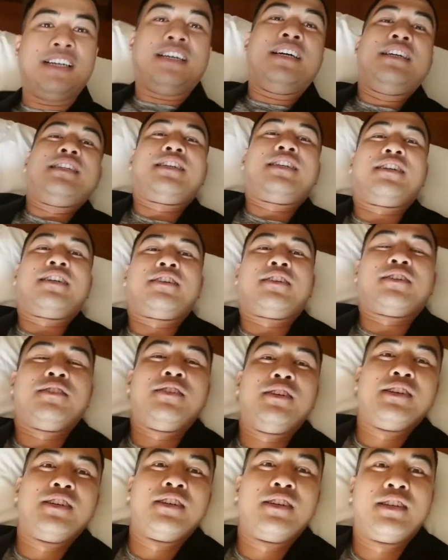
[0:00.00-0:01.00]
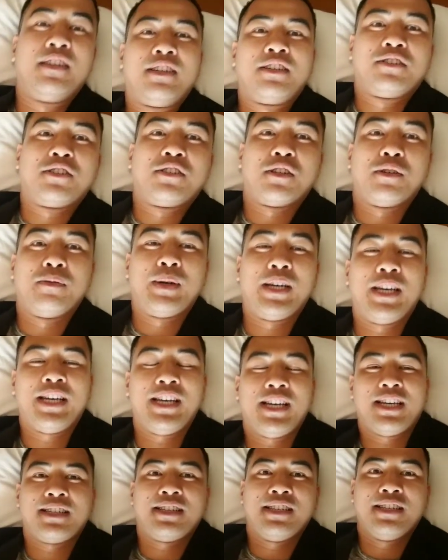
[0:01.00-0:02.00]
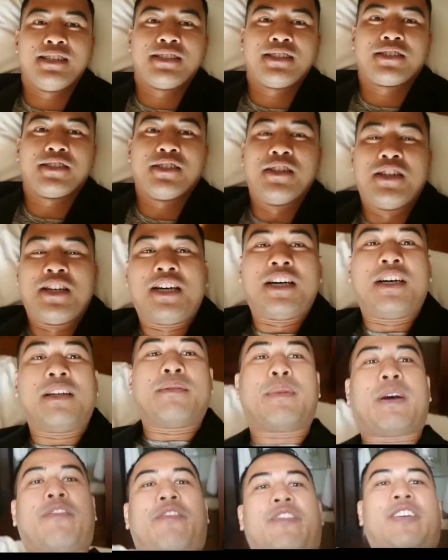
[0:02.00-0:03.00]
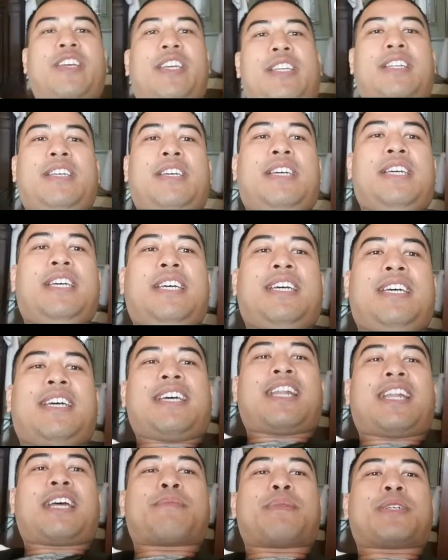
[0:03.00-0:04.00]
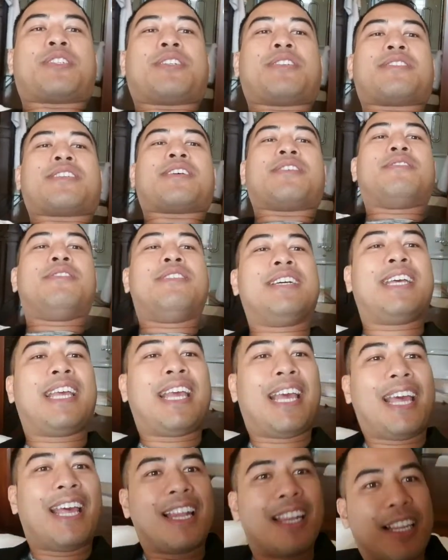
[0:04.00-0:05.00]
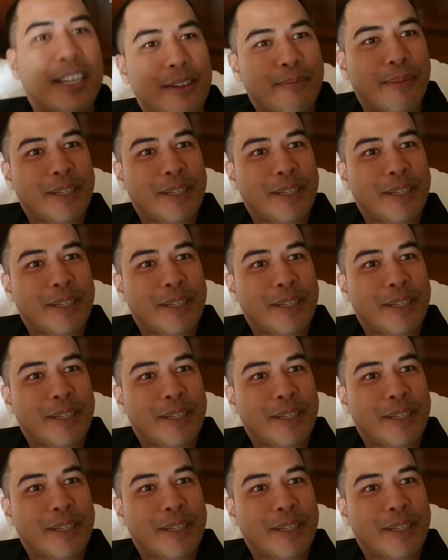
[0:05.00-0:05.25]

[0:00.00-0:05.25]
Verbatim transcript: There you go. So my head is still on my feet. You like my shoes though? Look at my